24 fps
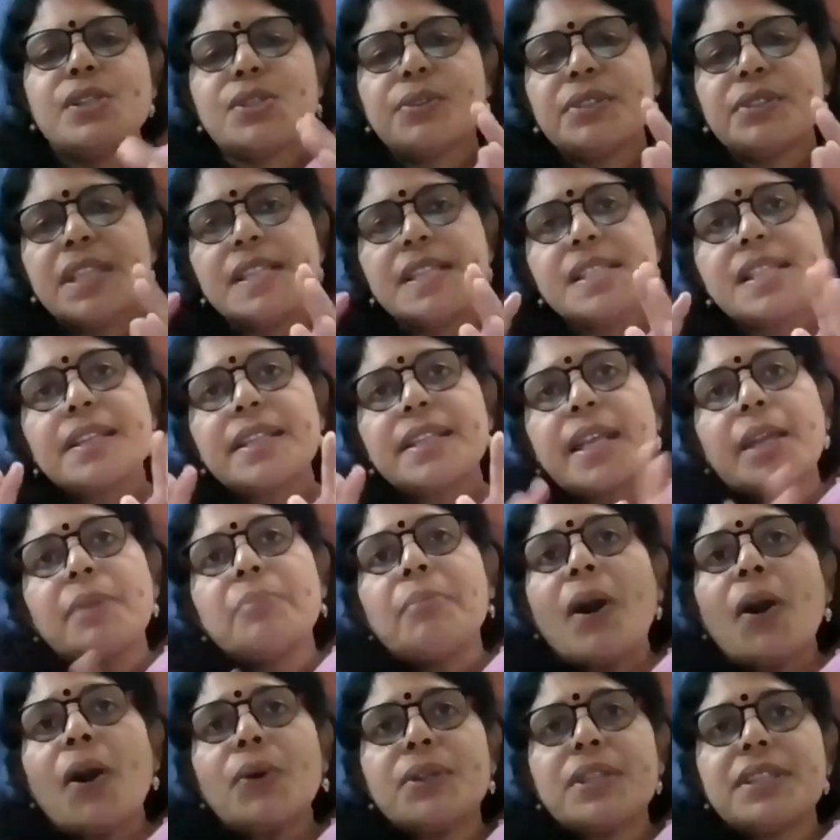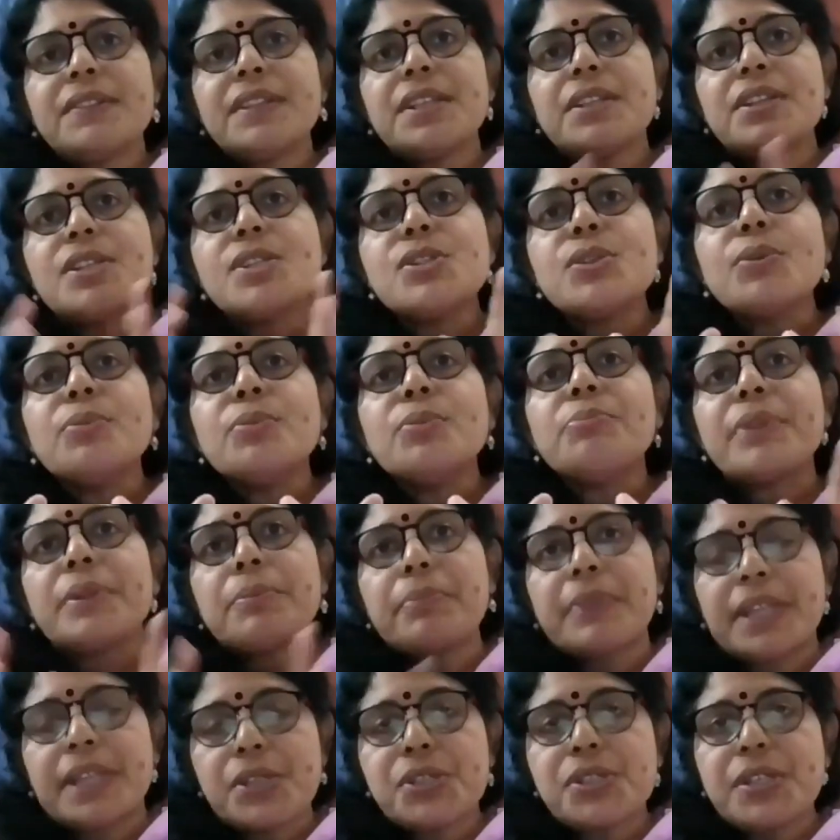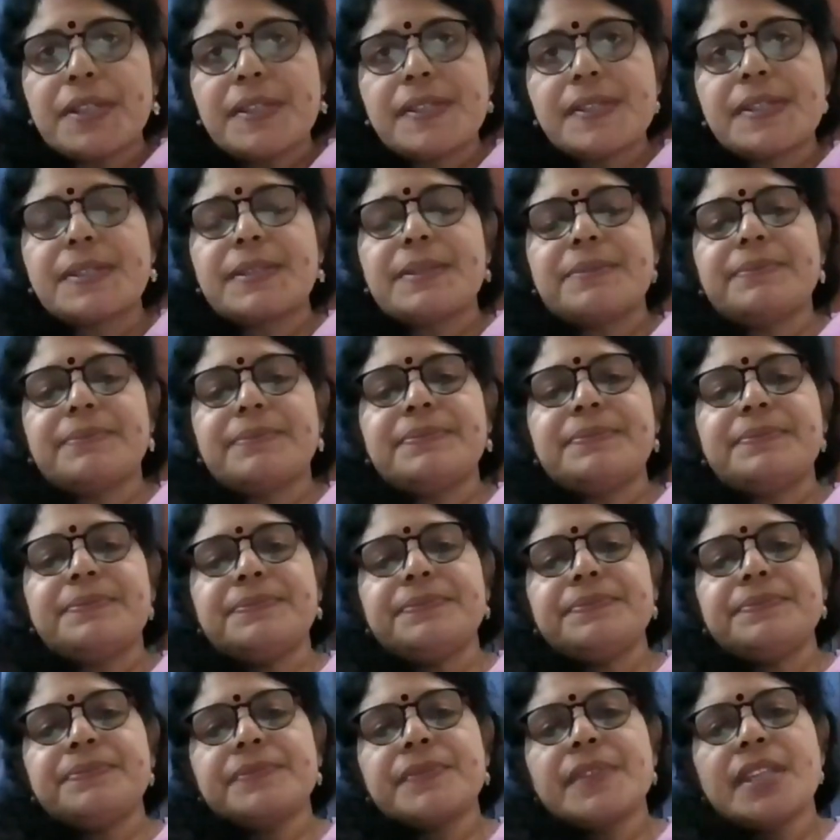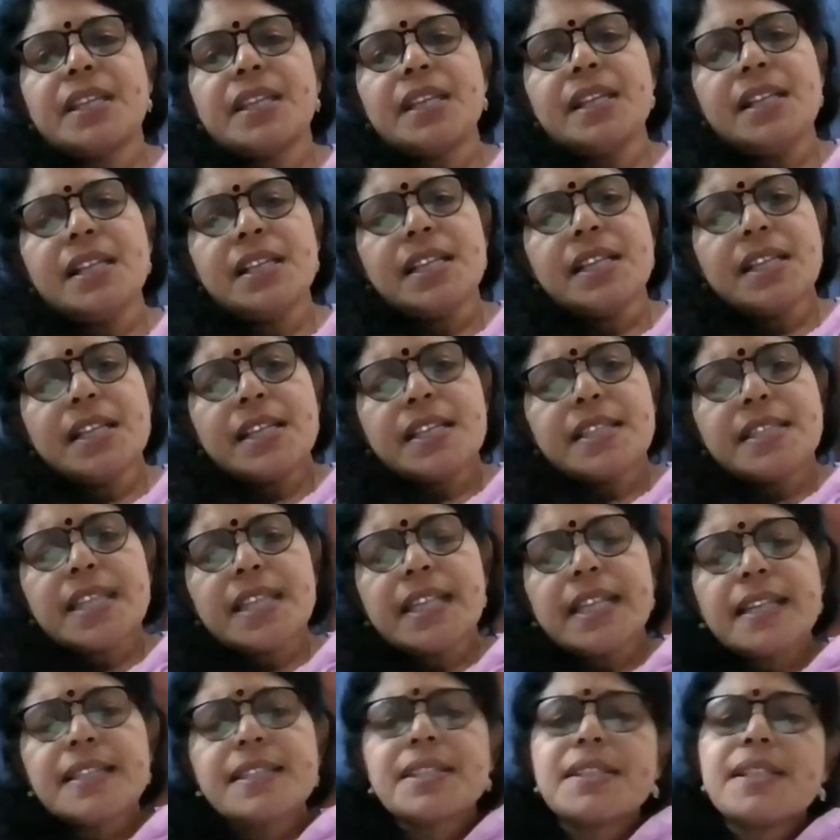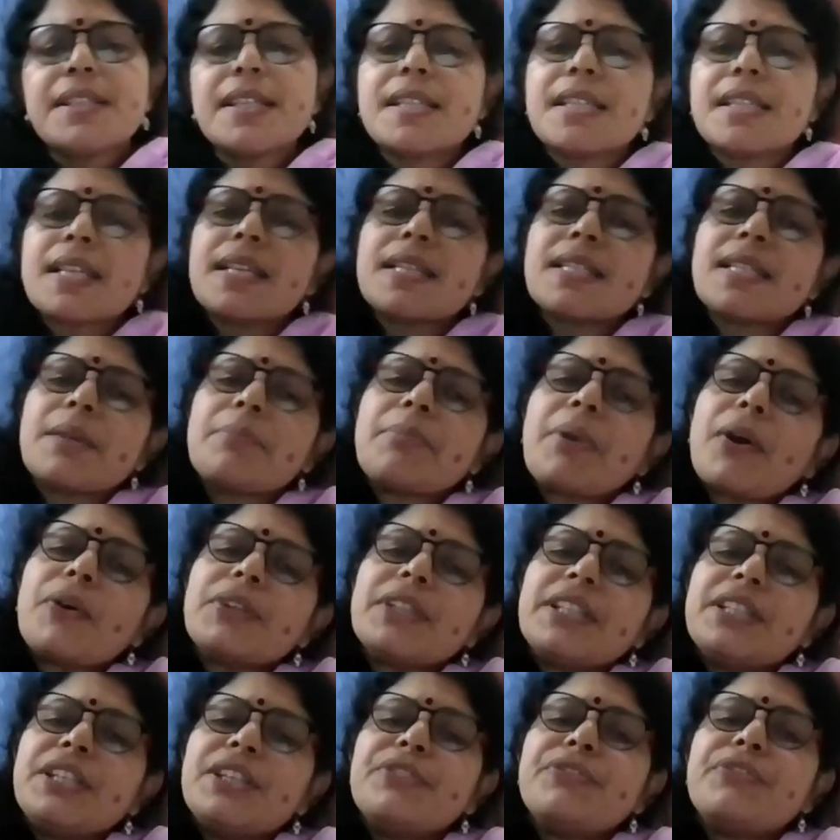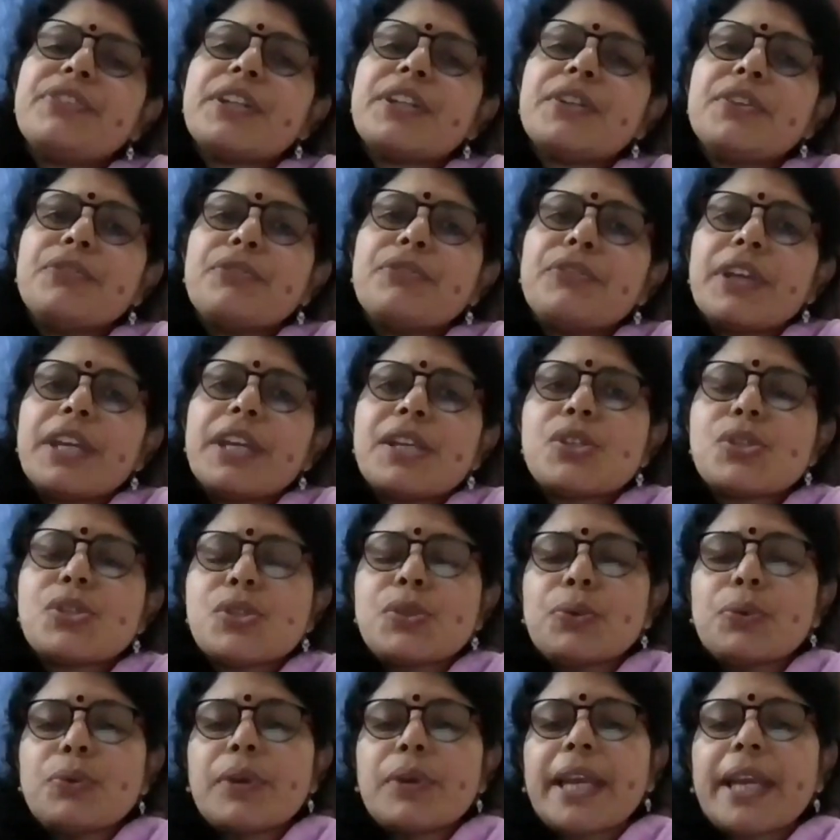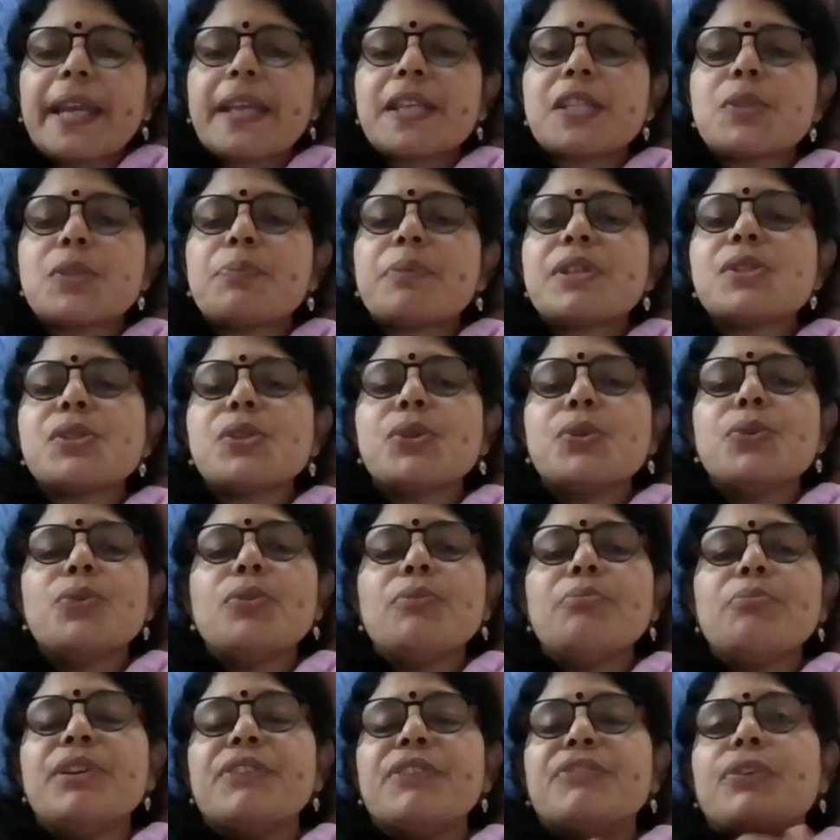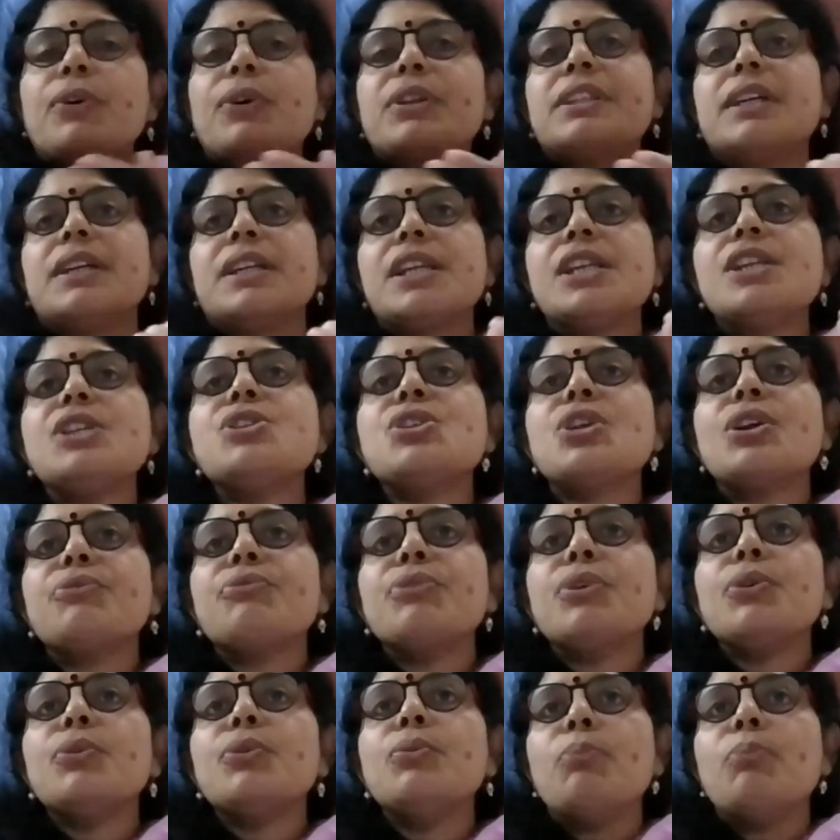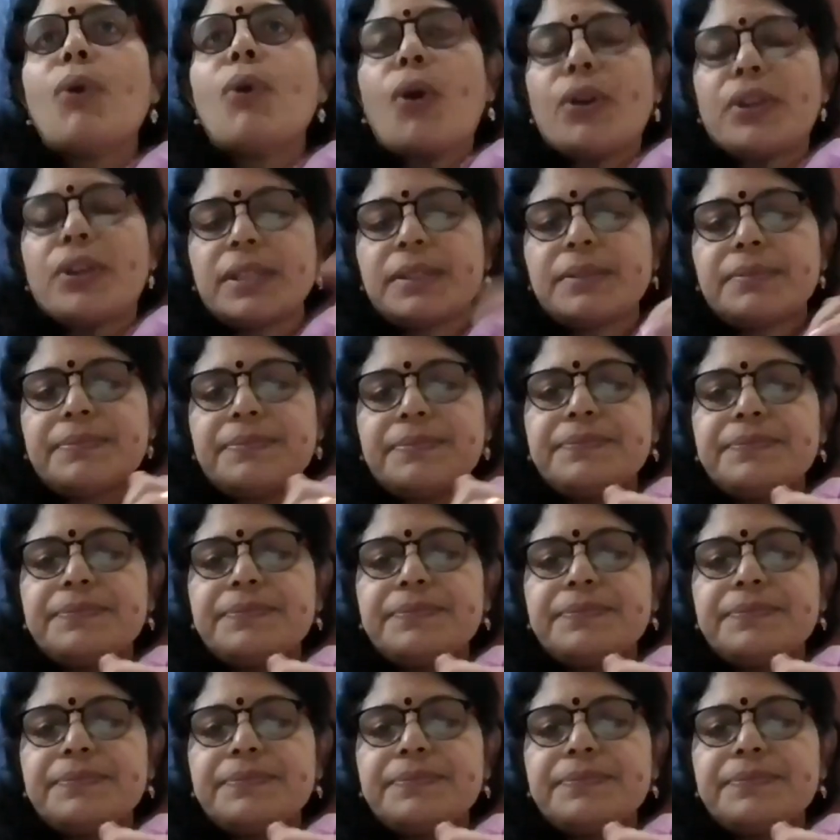So these are about the resume preparations. See, let's discuss about the different ways to express you before the interview board,